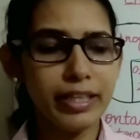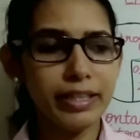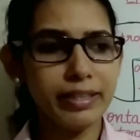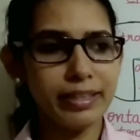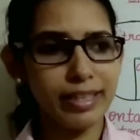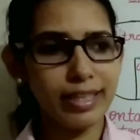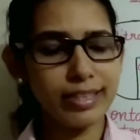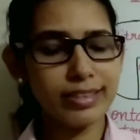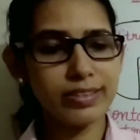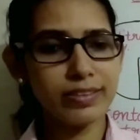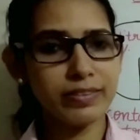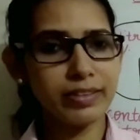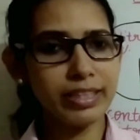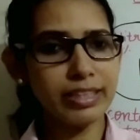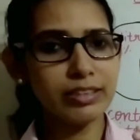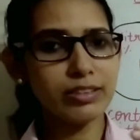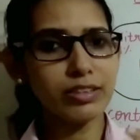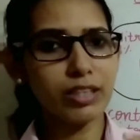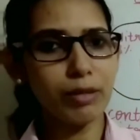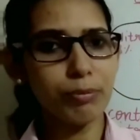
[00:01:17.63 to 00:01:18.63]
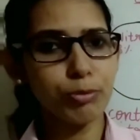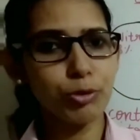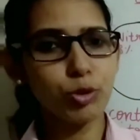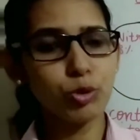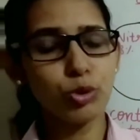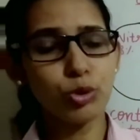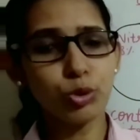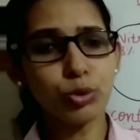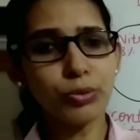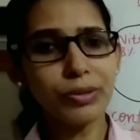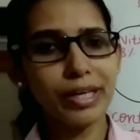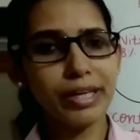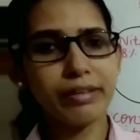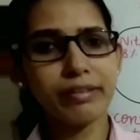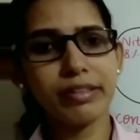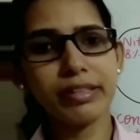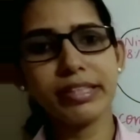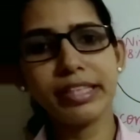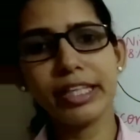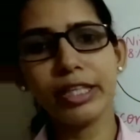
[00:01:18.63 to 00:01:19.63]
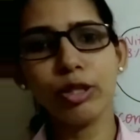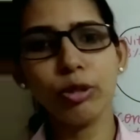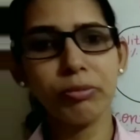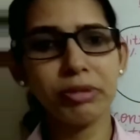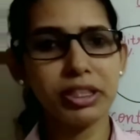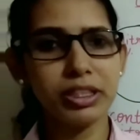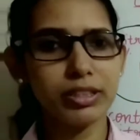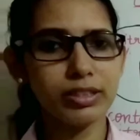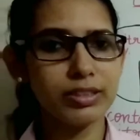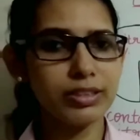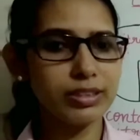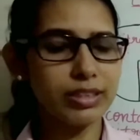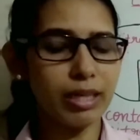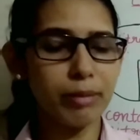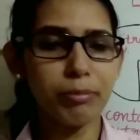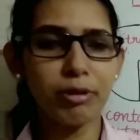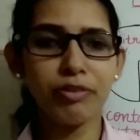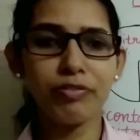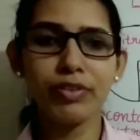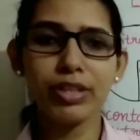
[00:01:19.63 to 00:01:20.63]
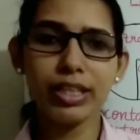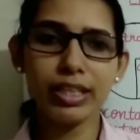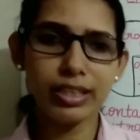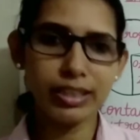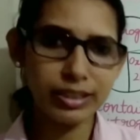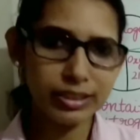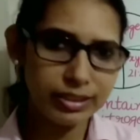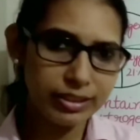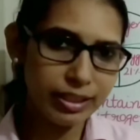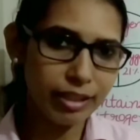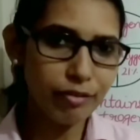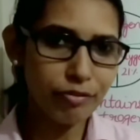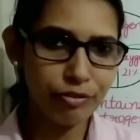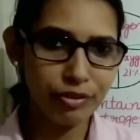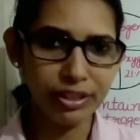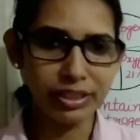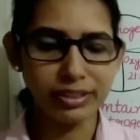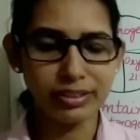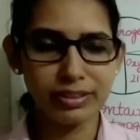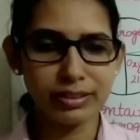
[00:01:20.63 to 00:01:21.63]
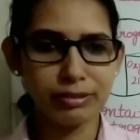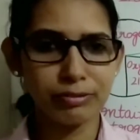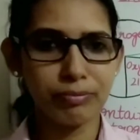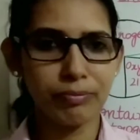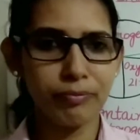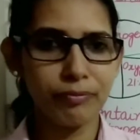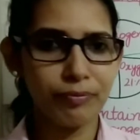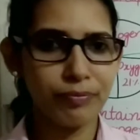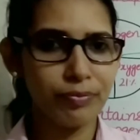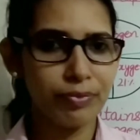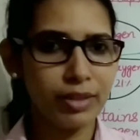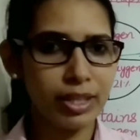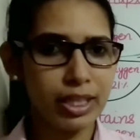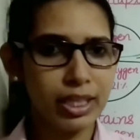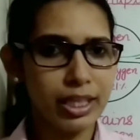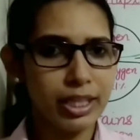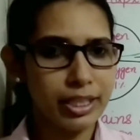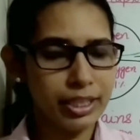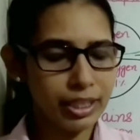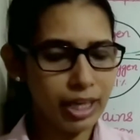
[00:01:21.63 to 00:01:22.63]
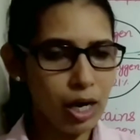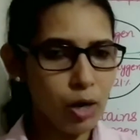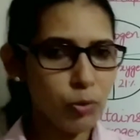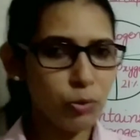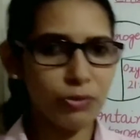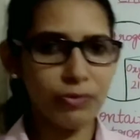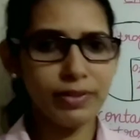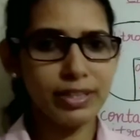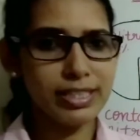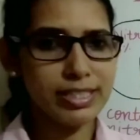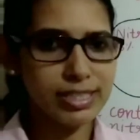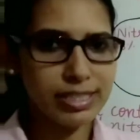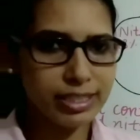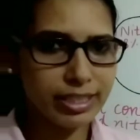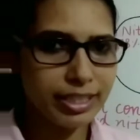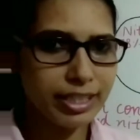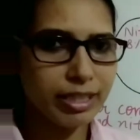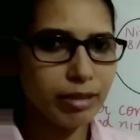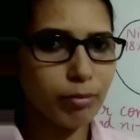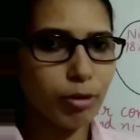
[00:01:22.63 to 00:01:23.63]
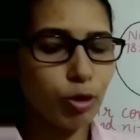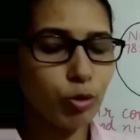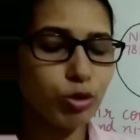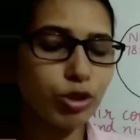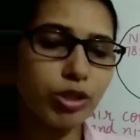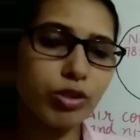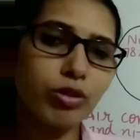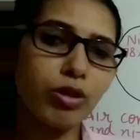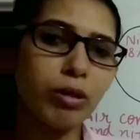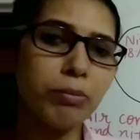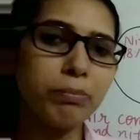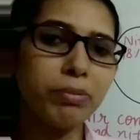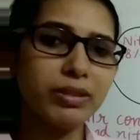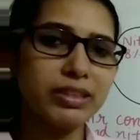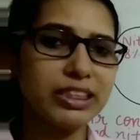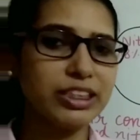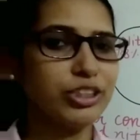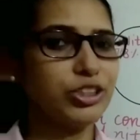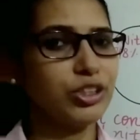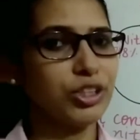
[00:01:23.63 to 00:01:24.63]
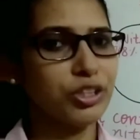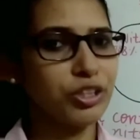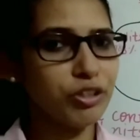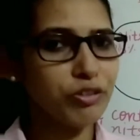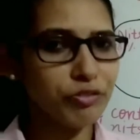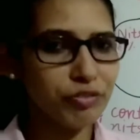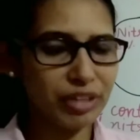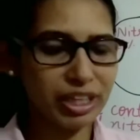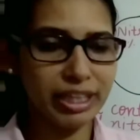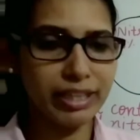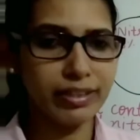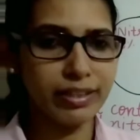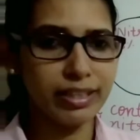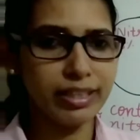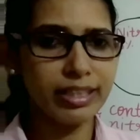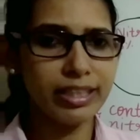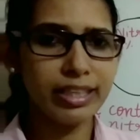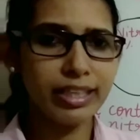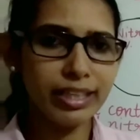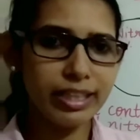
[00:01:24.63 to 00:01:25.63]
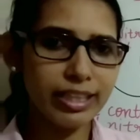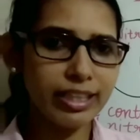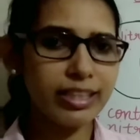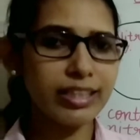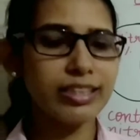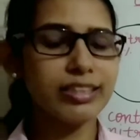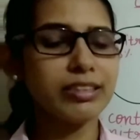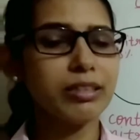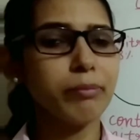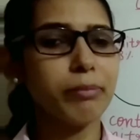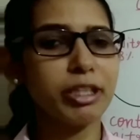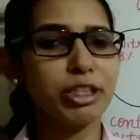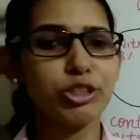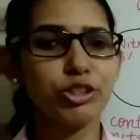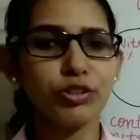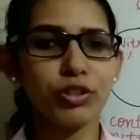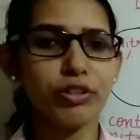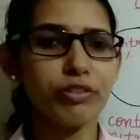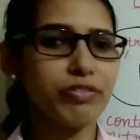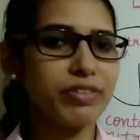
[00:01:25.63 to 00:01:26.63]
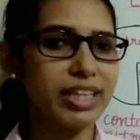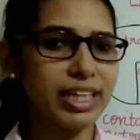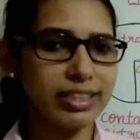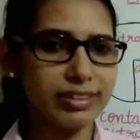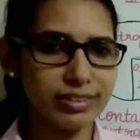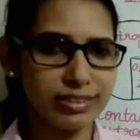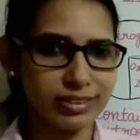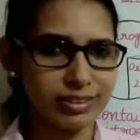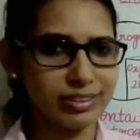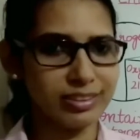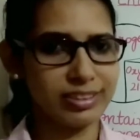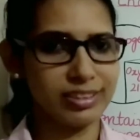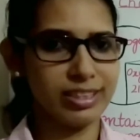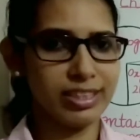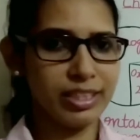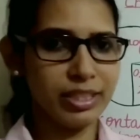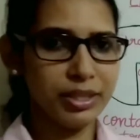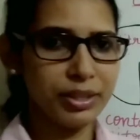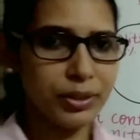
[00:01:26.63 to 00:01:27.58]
It extends up to 200 kilometers above the earth's surface. Now we will study about the composition of air. Air is a mixture of gases.